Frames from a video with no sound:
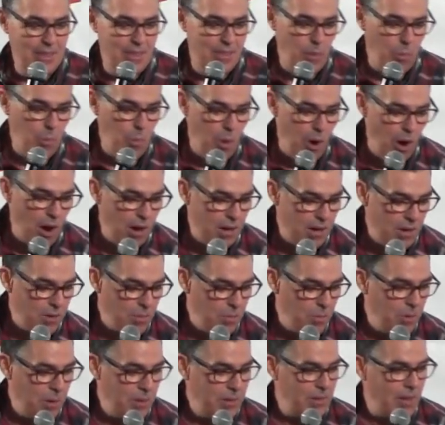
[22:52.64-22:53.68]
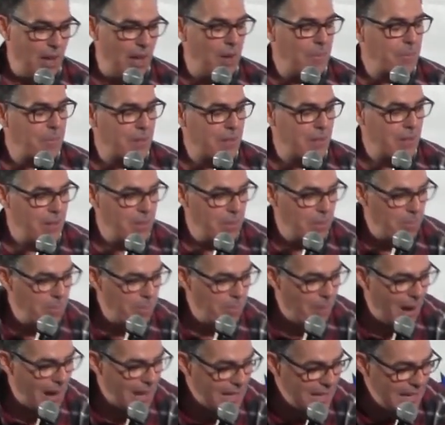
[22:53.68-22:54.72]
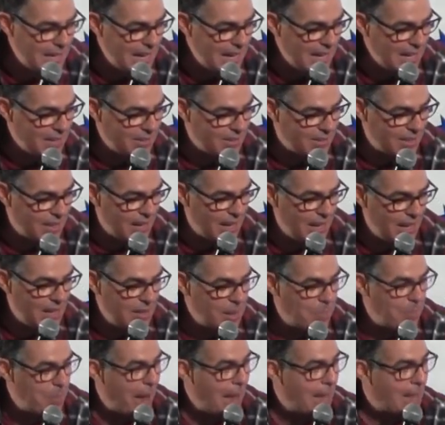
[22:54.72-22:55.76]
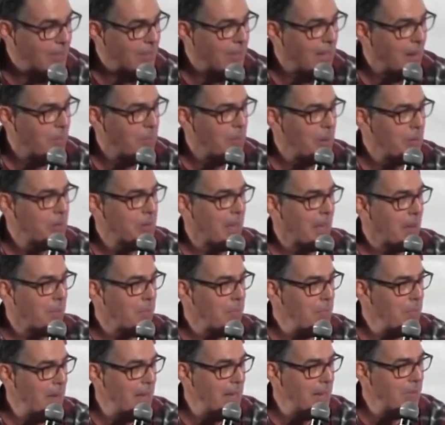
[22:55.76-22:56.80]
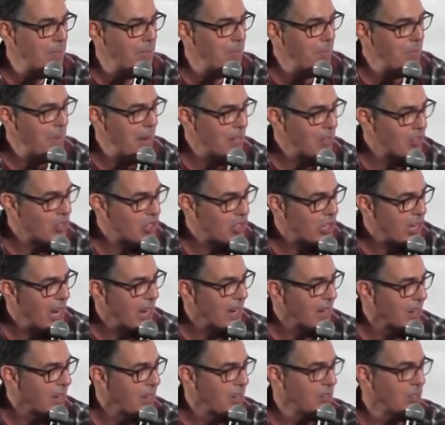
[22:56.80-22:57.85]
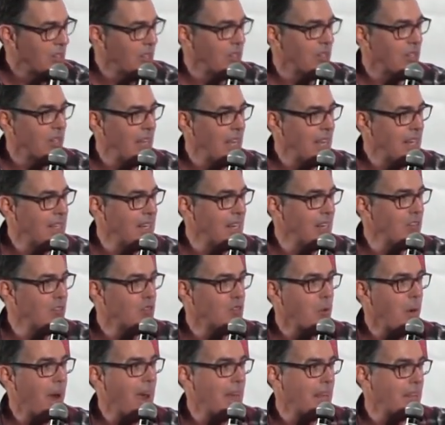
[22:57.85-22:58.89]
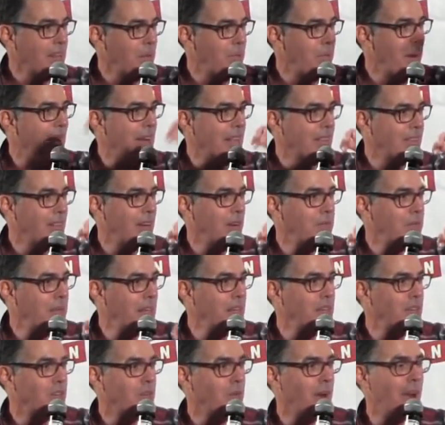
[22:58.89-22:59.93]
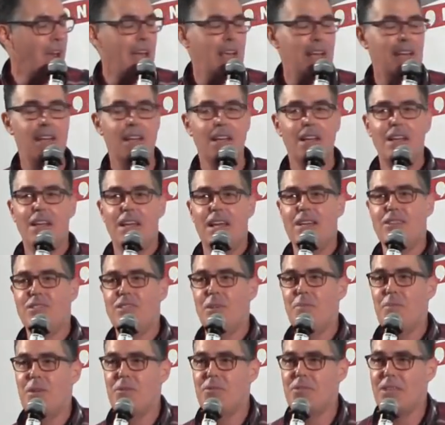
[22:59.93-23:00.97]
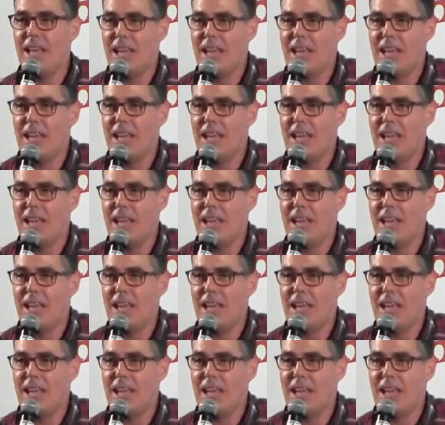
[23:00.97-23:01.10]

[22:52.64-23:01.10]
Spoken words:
the water was up to my knees in the bathtub. It was like mid shin because it didn't drain. The bathtub didn't drain. And Jimmy was